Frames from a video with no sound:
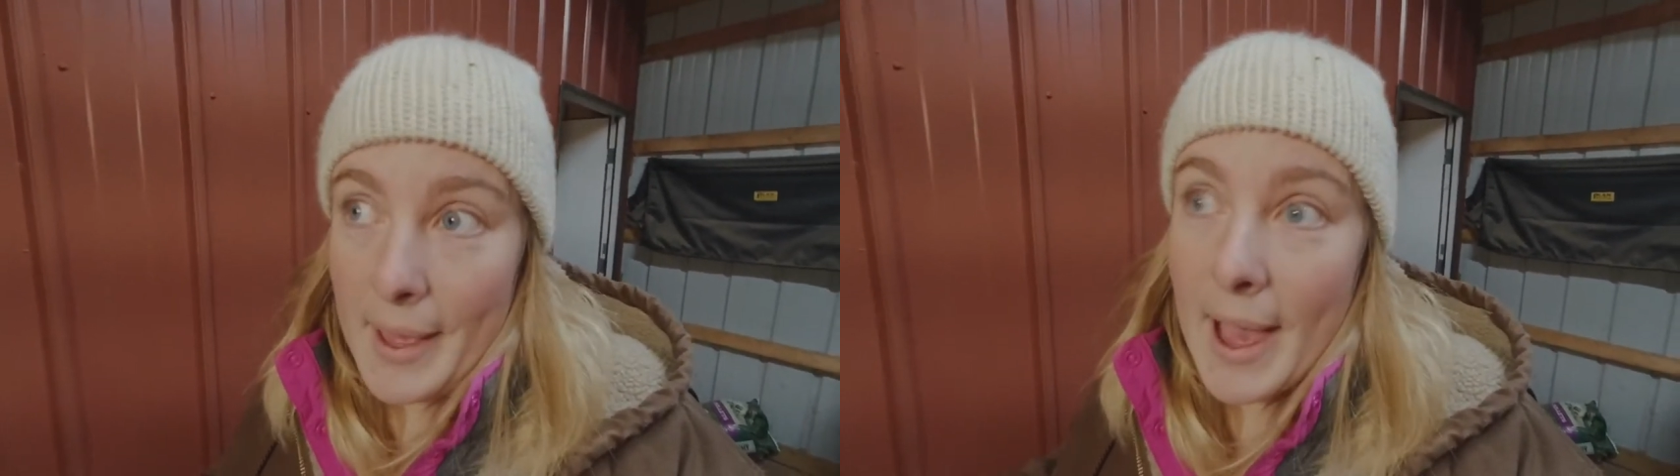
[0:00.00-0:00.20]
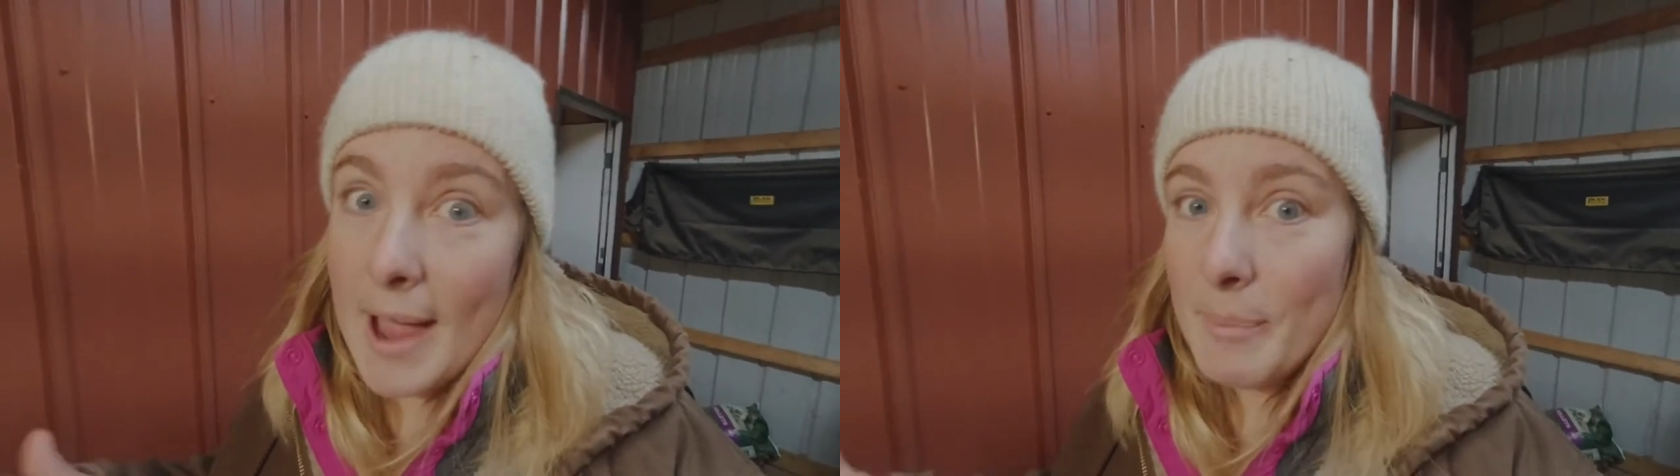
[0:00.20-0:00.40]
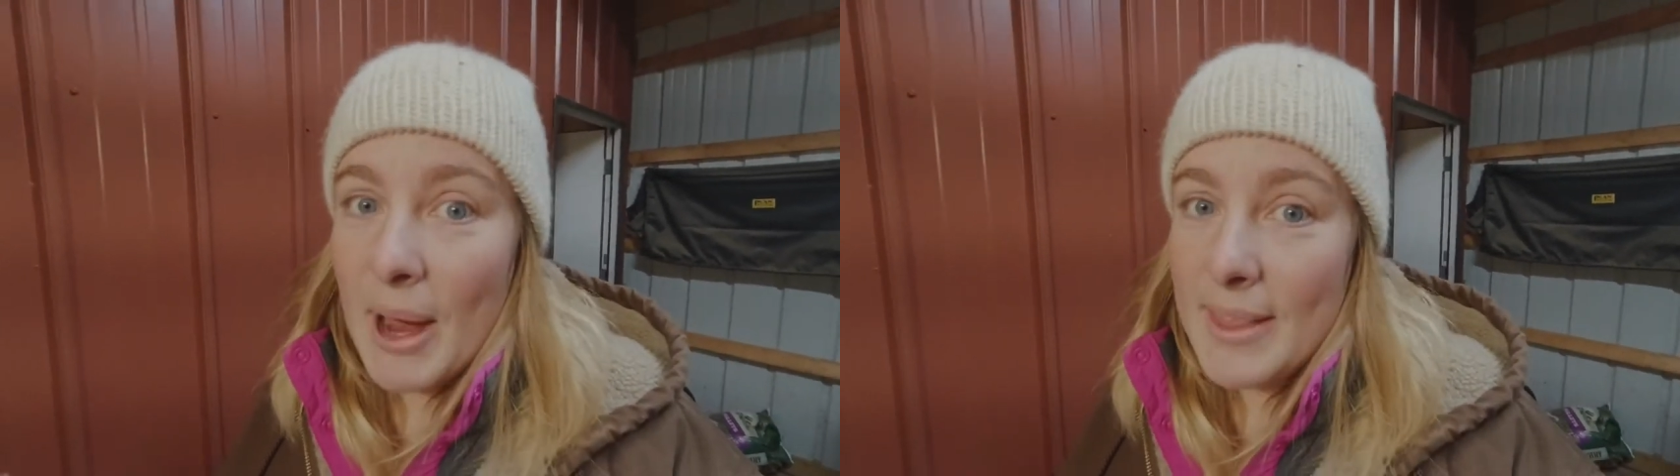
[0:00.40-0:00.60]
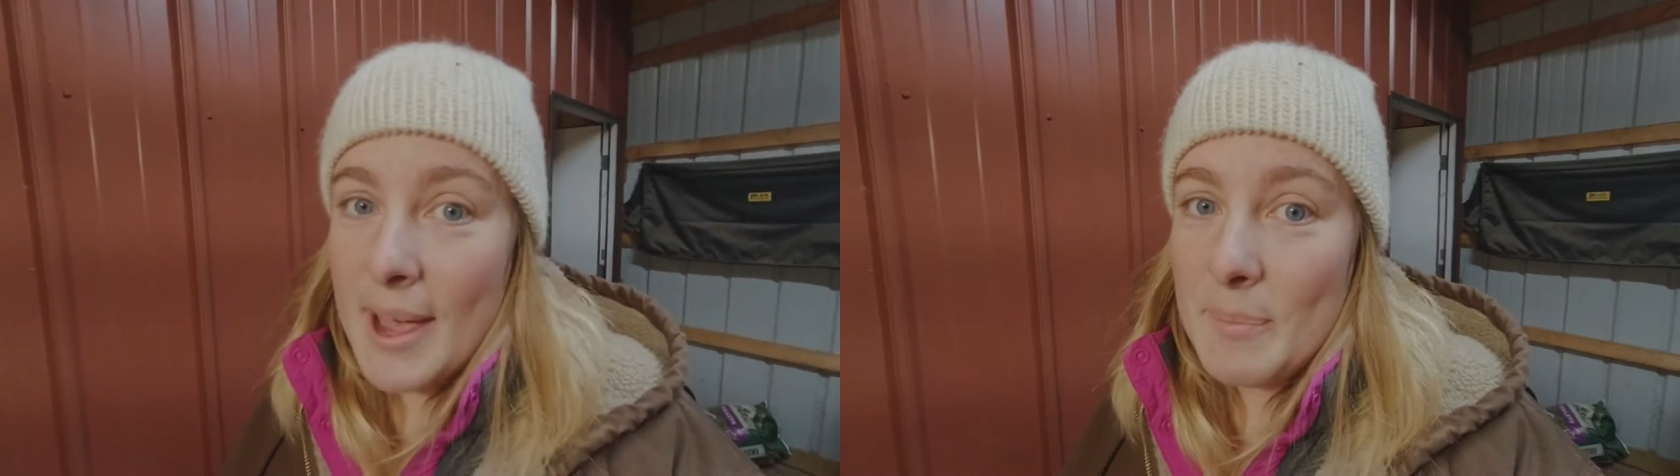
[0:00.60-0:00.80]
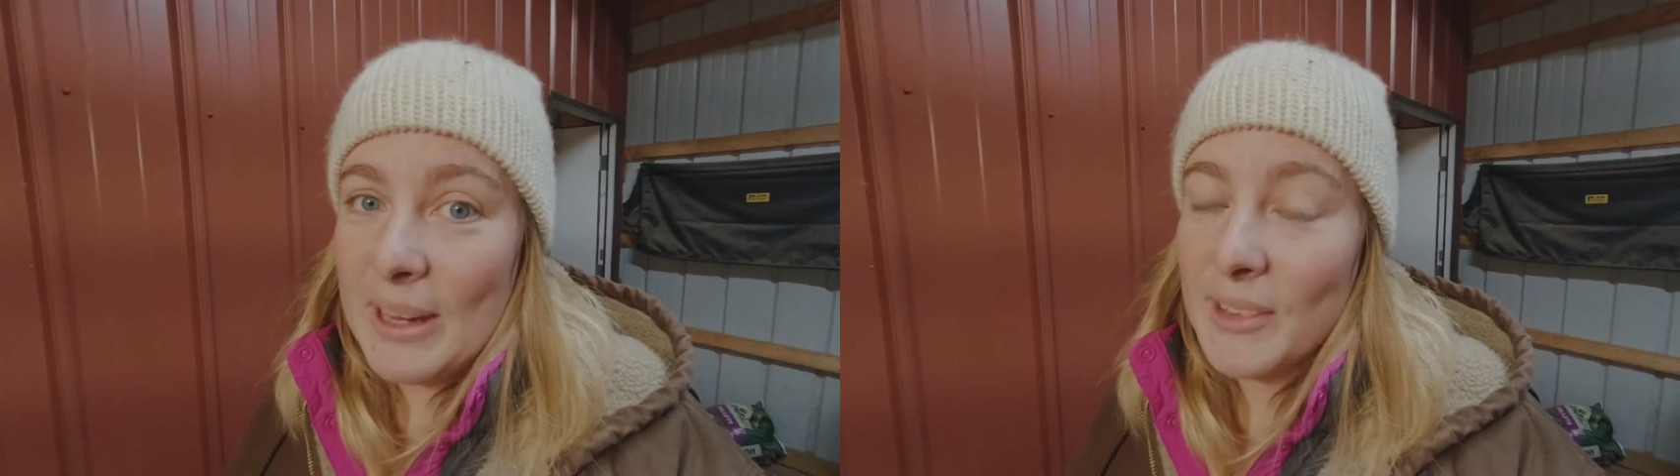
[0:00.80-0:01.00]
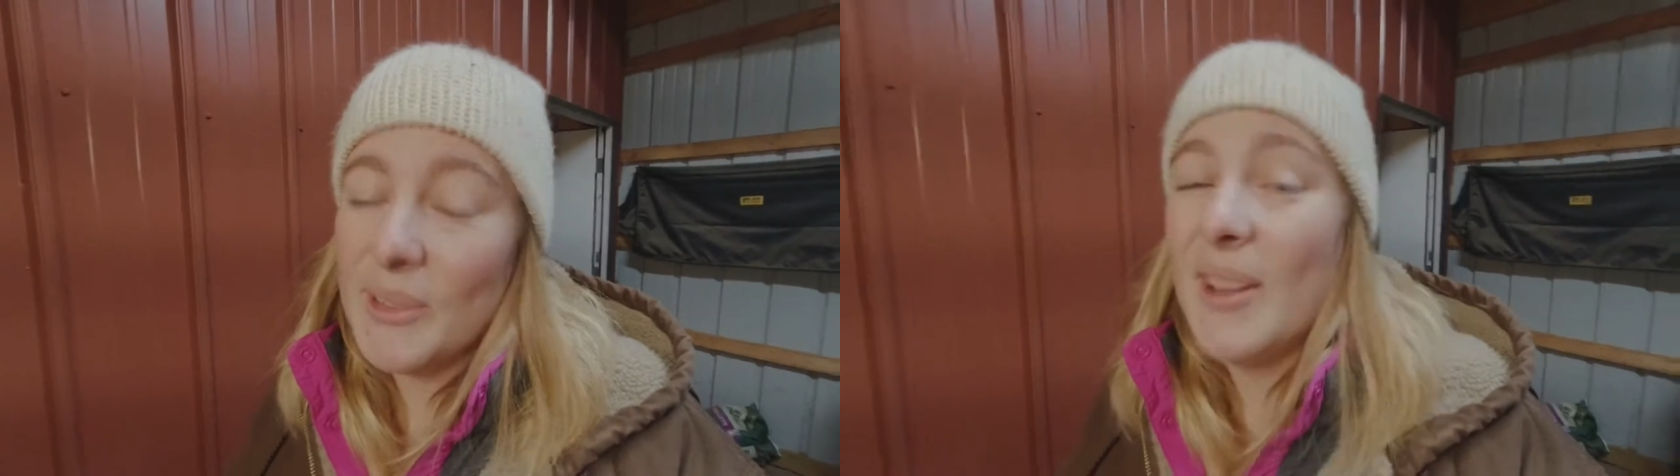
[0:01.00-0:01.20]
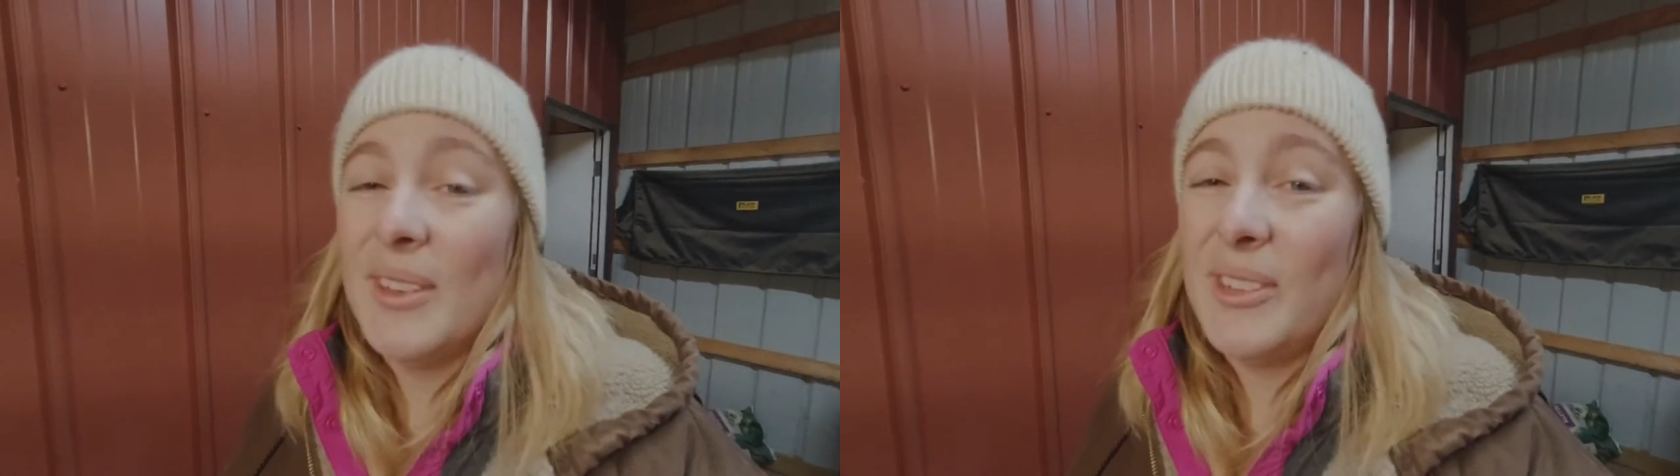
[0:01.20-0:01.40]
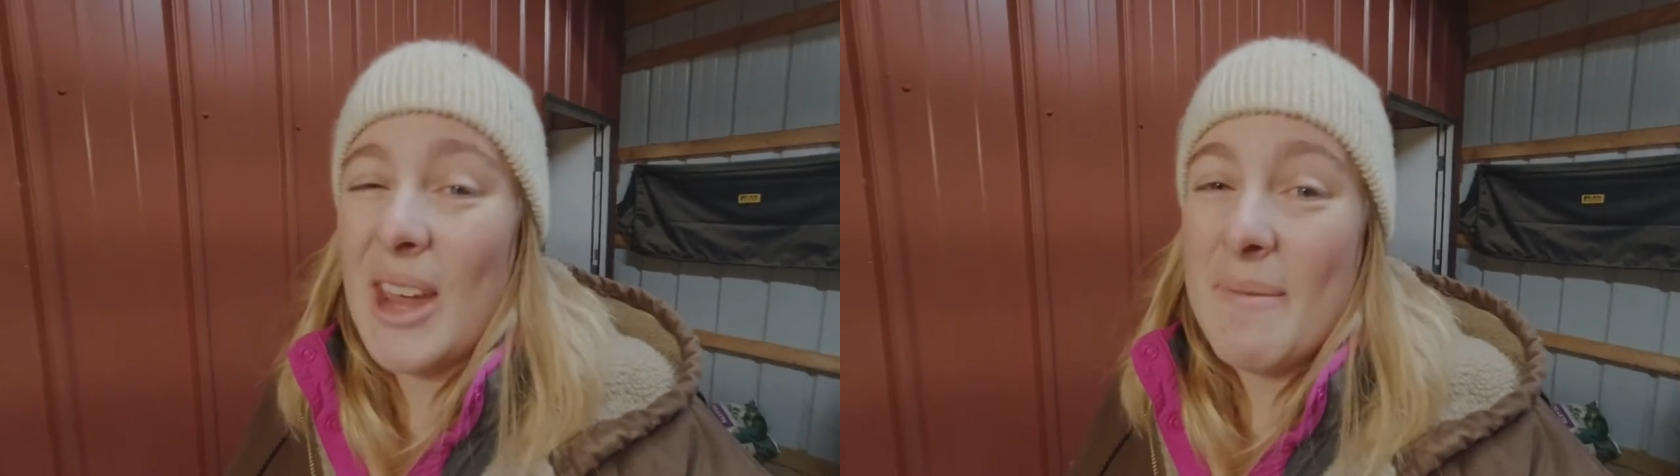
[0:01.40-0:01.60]
I buy that because around
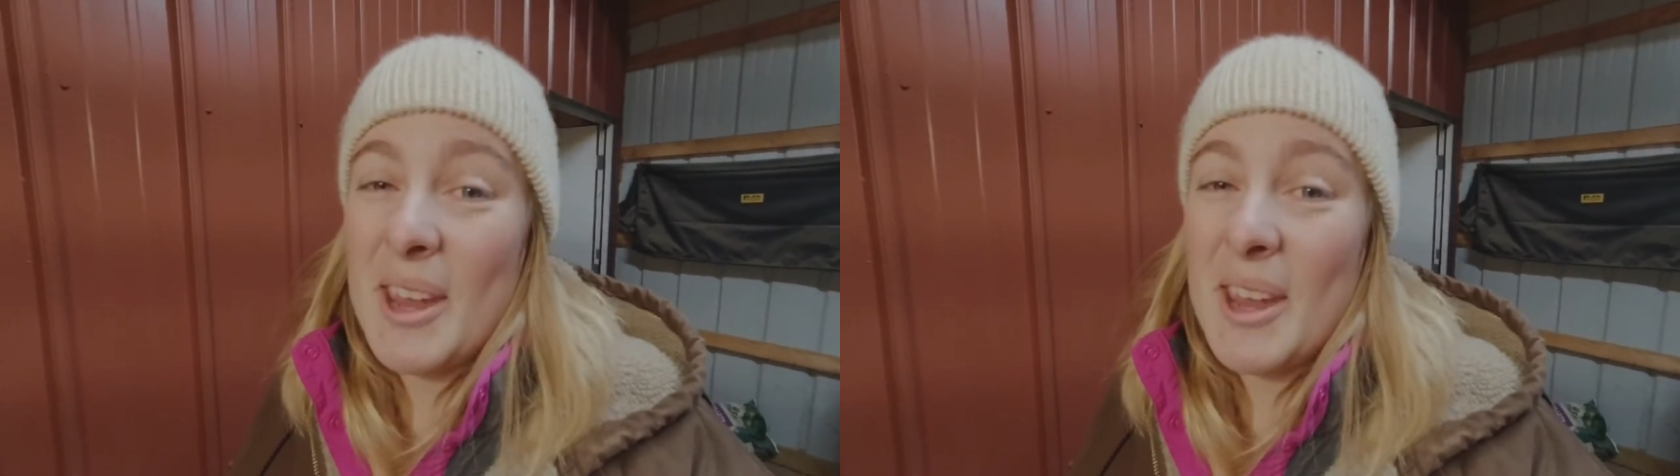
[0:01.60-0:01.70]
this time